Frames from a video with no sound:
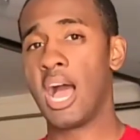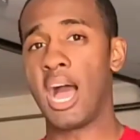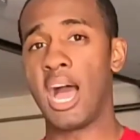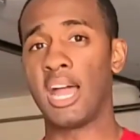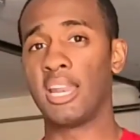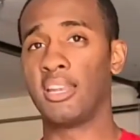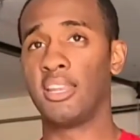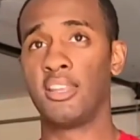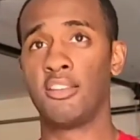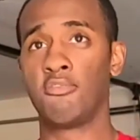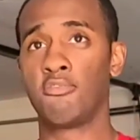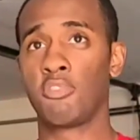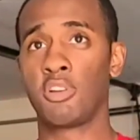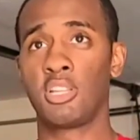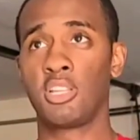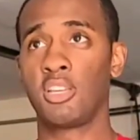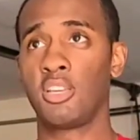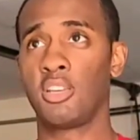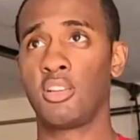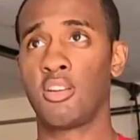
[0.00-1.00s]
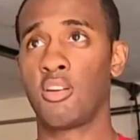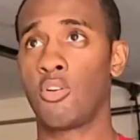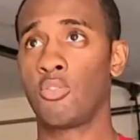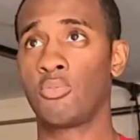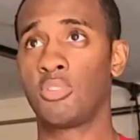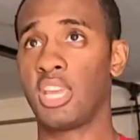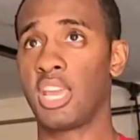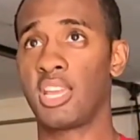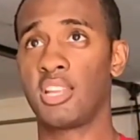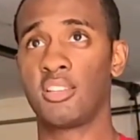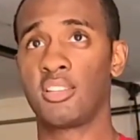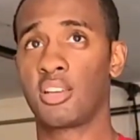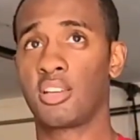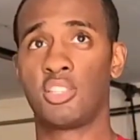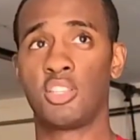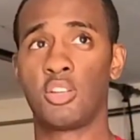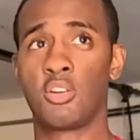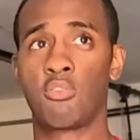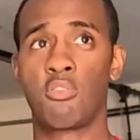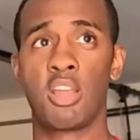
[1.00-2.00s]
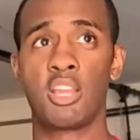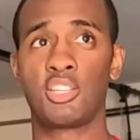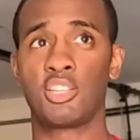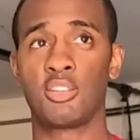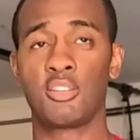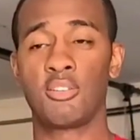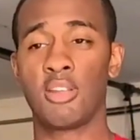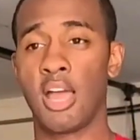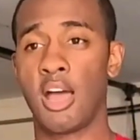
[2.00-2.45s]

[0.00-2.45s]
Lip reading: I didn't really, you know, take into consideration